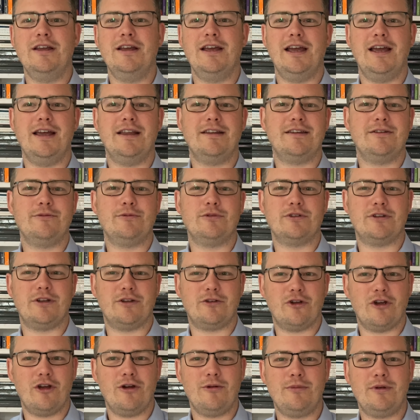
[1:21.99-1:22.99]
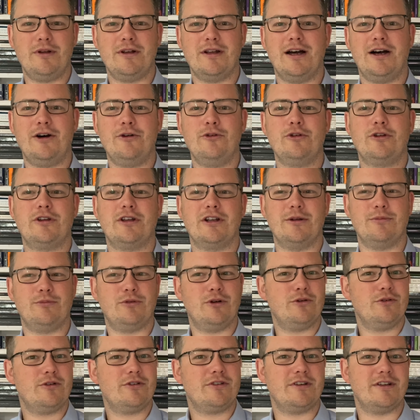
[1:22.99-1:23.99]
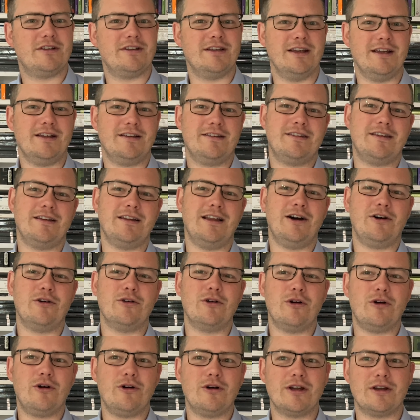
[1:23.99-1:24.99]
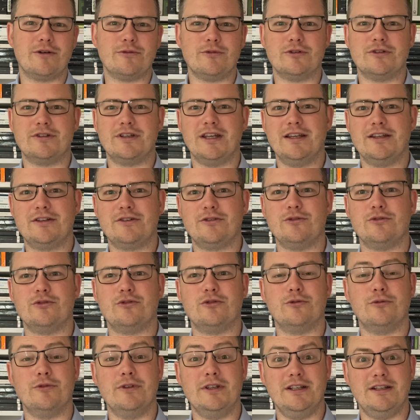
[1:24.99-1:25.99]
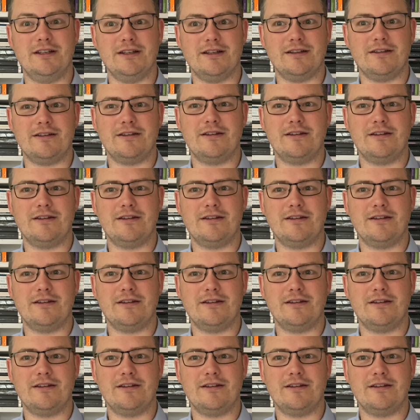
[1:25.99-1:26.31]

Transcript: as it will determine how you can approach the text and how long it will take you to read it.